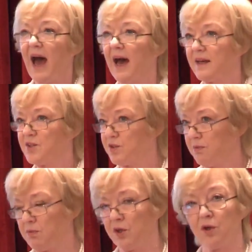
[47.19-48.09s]

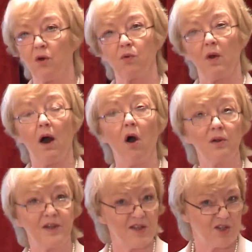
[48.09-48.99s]
And, you know,
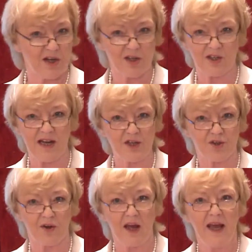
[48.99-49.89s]
all these years
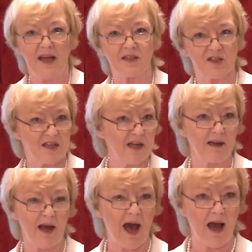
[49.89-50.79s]
later, it
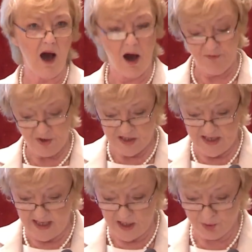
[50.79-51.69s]
still
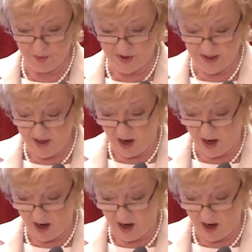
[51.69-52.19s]
obviously is within